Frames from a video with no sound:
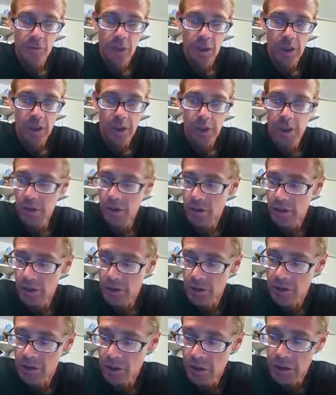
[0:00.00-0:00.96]
One day you're
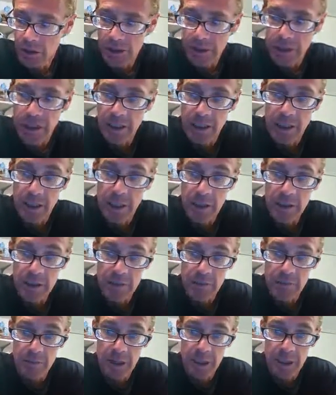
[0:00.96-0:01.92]
going to start taking on
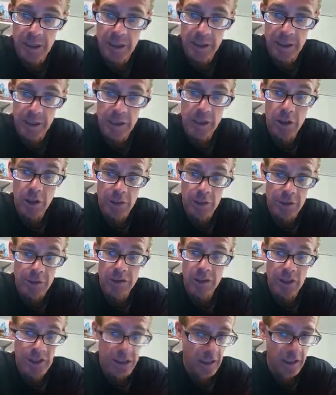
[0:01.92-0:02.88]
somebody and they're going
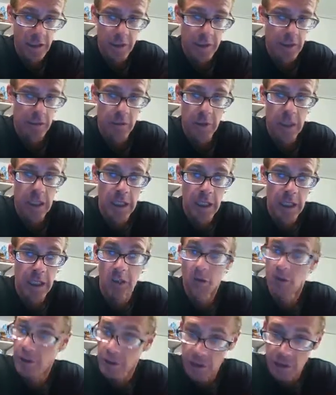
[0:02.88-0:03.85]
to say, you know what,
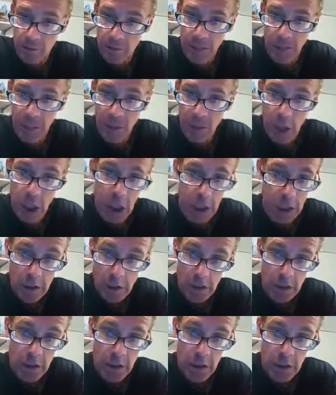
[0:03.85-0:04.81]
I don't care about
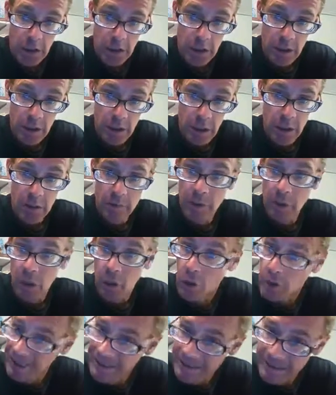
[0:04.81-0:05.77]
laws. I'm going
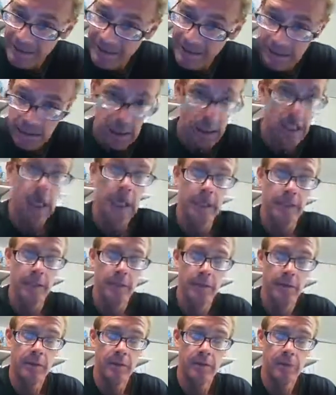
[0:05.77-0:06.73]
to go get this guy.